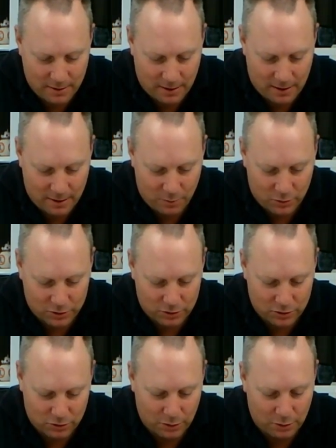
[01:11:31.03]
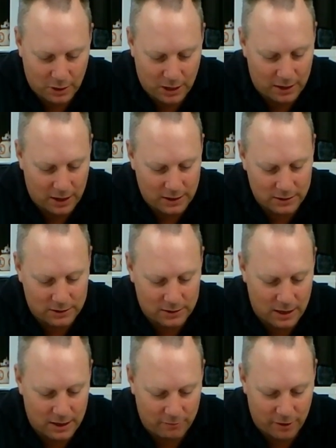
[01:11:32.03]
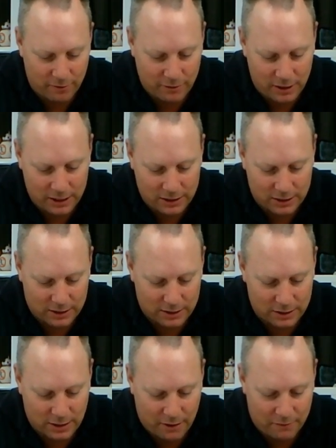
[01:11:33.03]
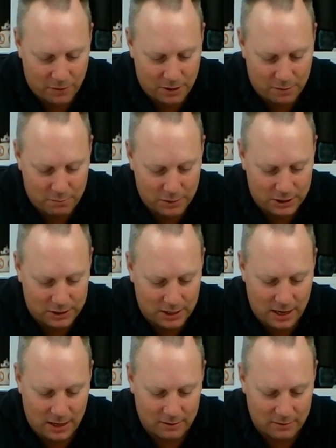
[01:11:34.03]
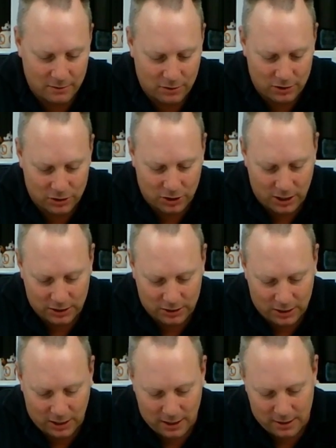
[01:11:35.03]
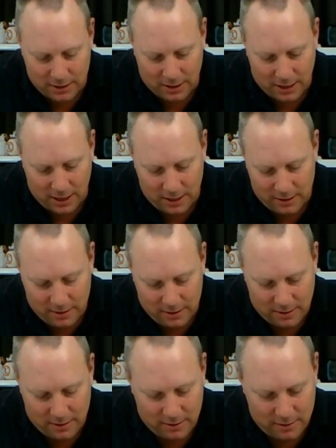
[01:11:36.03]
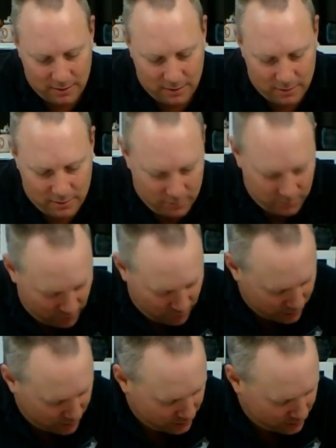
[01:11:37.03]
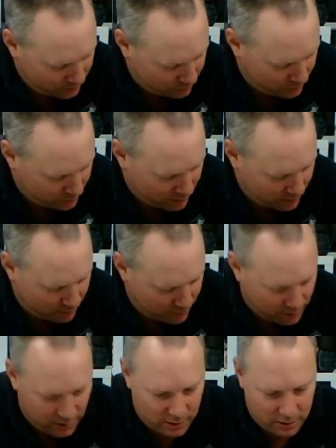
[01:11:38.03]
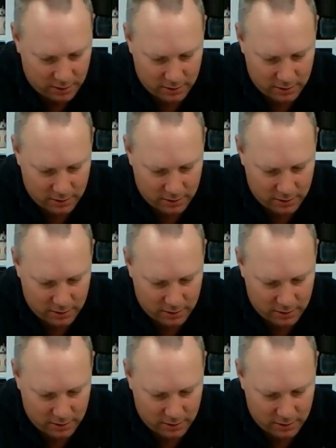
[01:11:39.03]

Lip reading: And what's good about that is they re-released it, so everyone that missed out got a chance to get it again. That doesn't want to go on there.